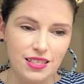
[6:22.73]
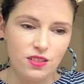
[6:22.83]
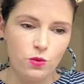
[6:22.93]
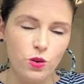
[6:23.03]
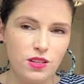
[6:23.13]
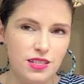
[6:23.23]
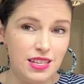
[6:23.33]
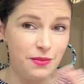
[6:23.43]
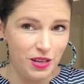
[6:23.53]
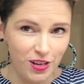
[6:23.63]
So what
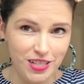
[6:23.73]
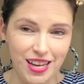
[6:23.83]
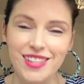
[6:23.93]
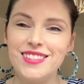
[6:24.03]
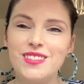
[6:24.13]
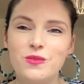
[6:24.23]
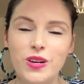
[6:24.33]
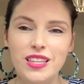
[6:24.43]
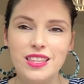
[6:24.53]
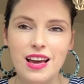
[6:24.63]
Demio does
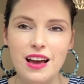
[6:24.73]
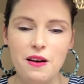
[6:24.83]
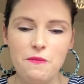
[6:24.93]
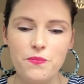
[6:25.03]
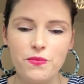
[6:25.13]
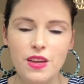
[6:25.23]
with um,